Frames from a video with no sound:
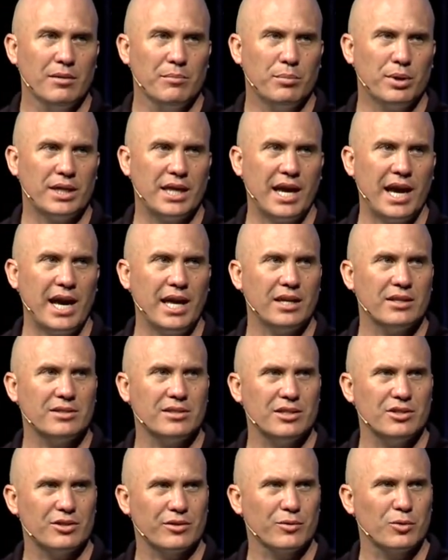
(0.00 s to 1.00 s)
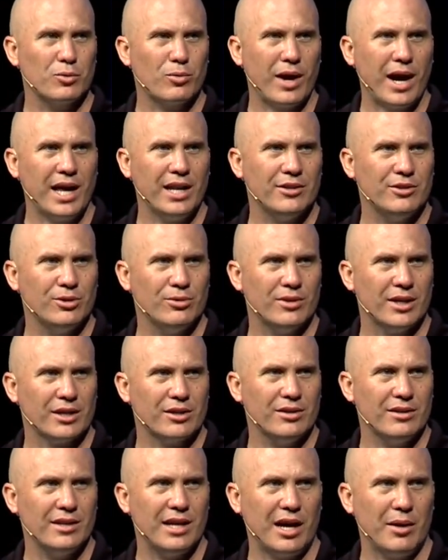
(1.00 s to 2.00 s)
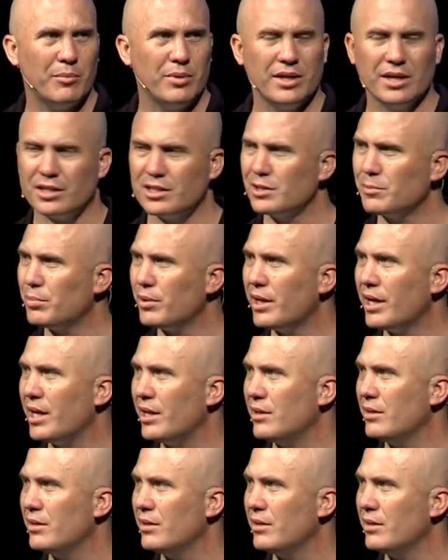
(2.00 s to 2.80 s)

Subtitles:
but they had a sense of gratitude that could not be explained.